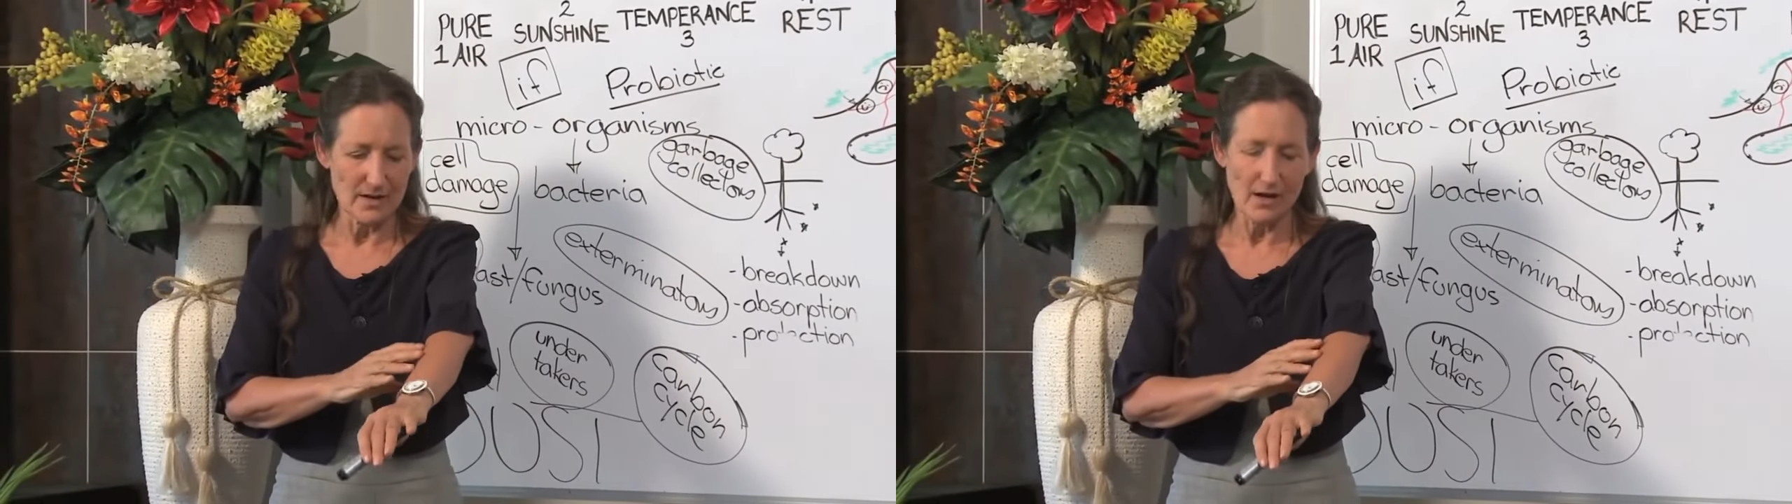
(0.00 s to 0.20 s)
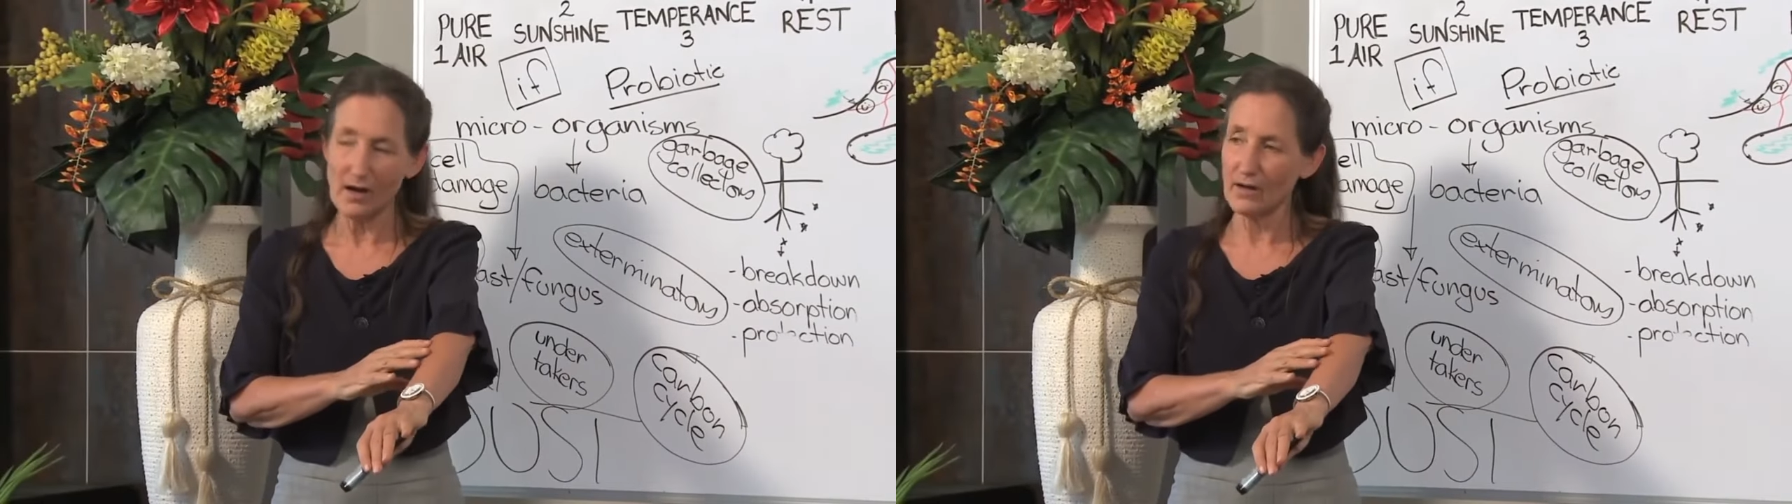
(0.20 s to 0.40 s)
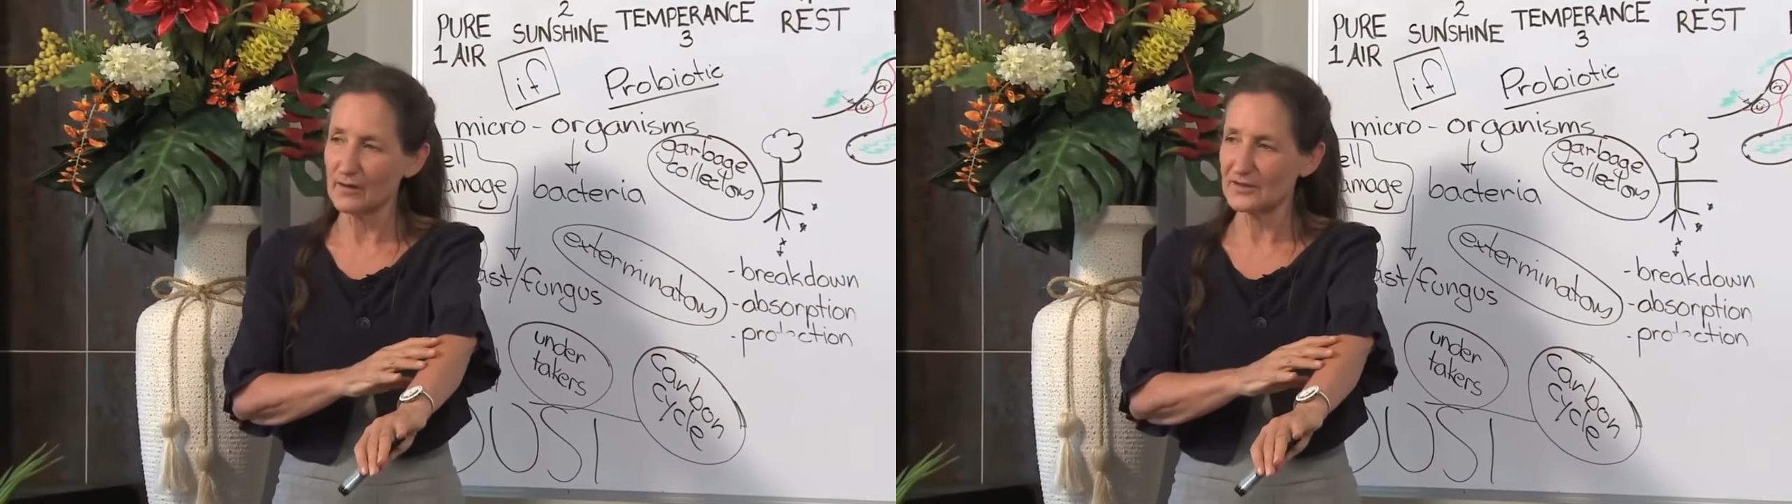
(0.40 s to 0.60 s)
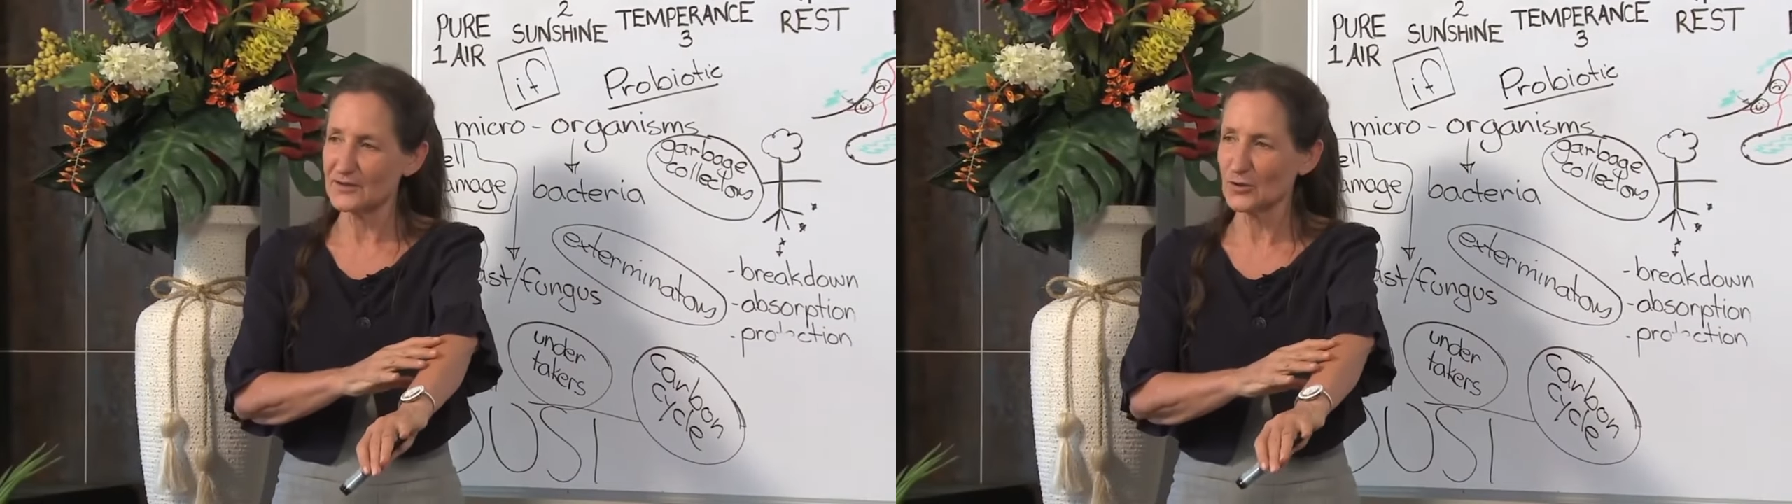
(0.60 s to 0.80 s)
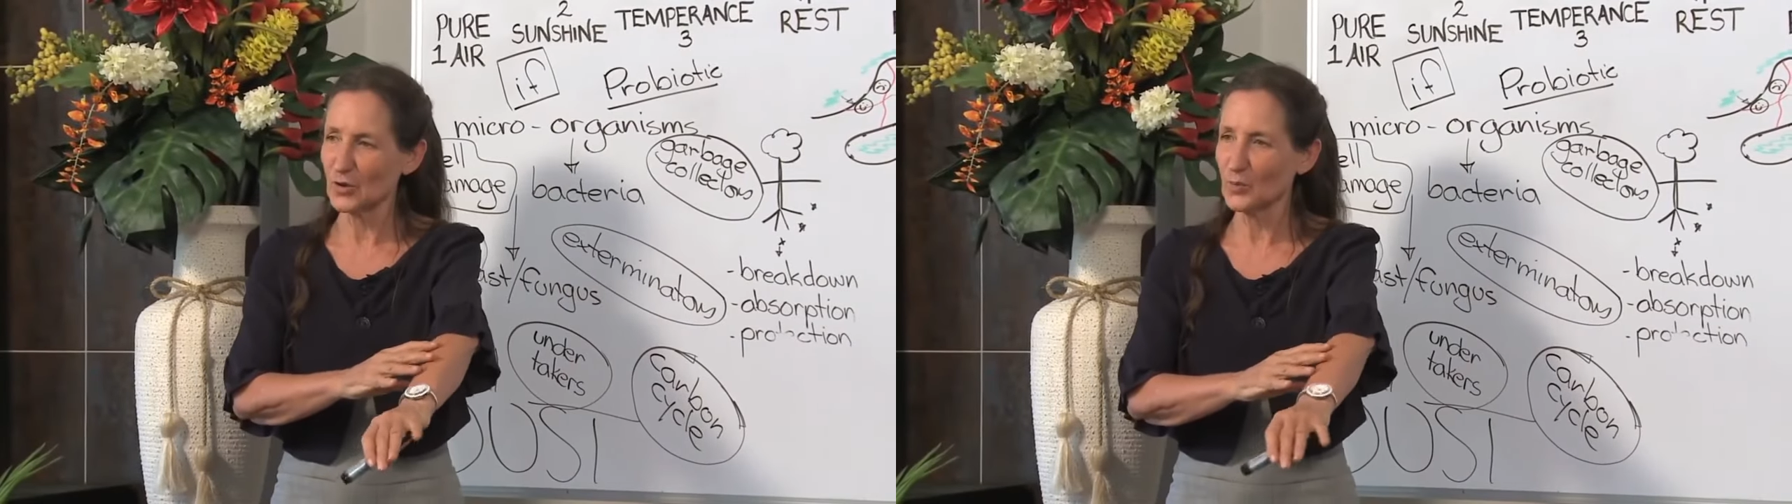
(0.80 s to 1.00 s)

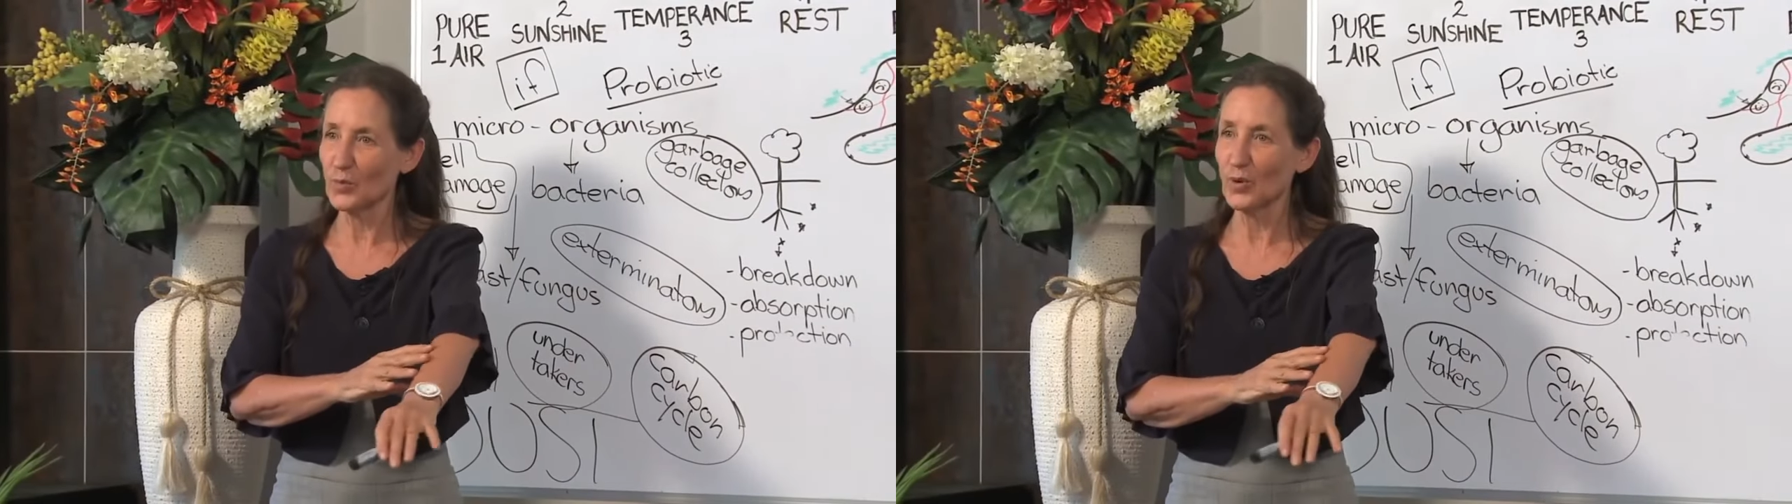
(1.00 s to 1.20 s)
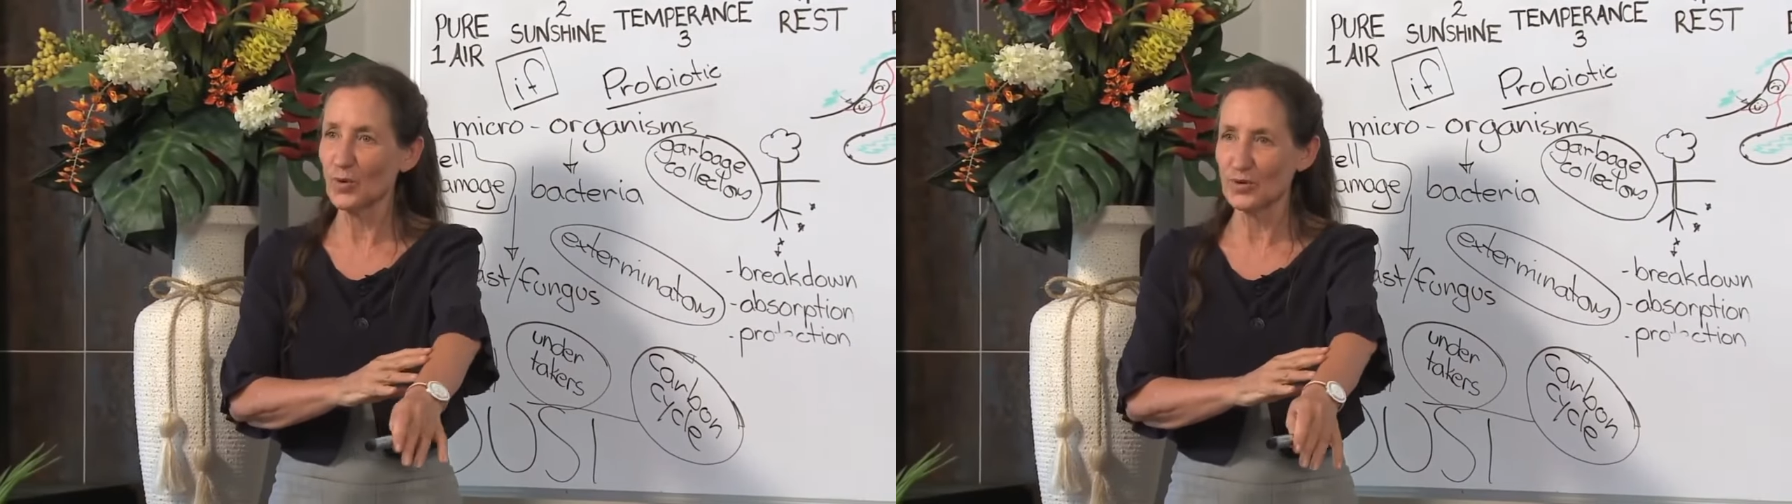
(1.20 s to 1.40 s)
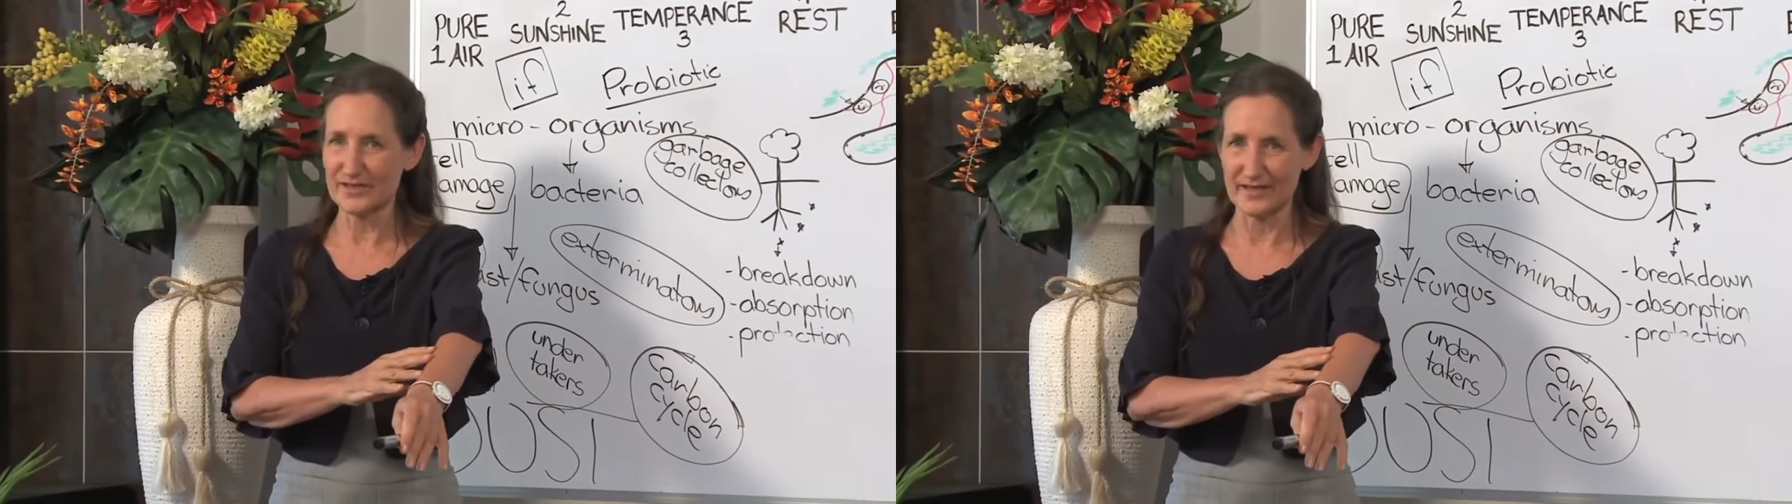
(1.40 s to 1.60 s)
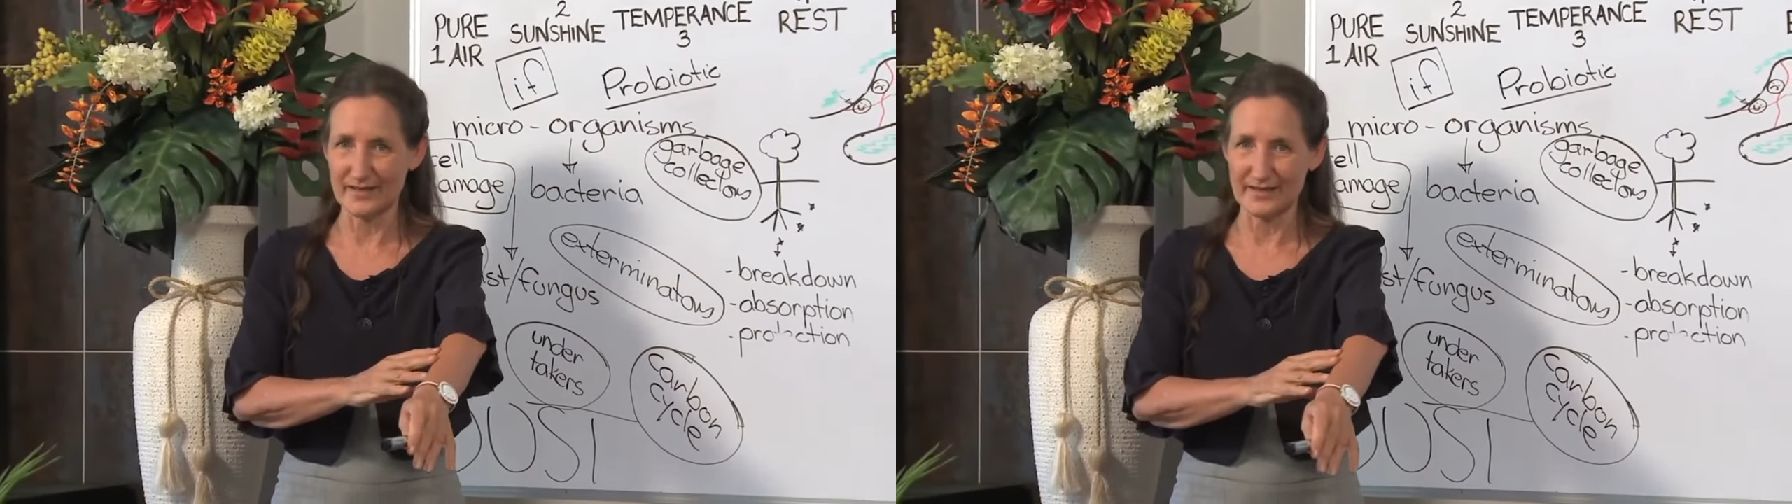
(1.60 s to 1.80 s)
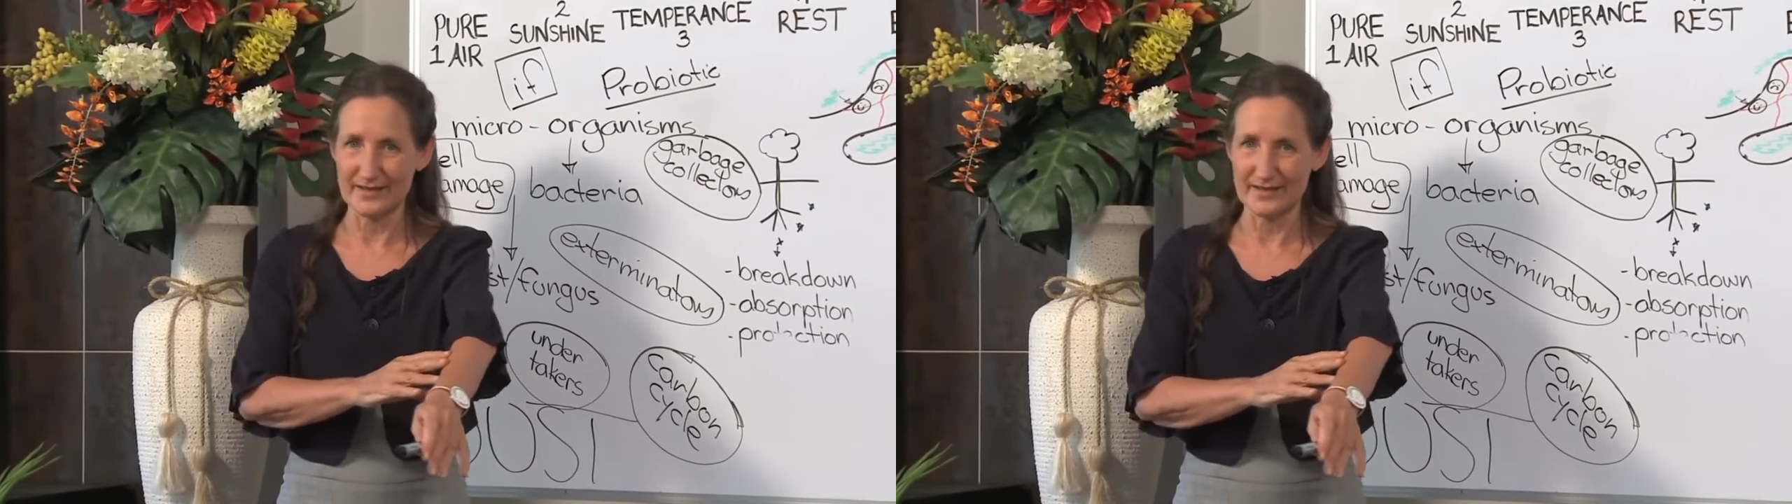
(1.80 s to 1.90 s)
holes called pores in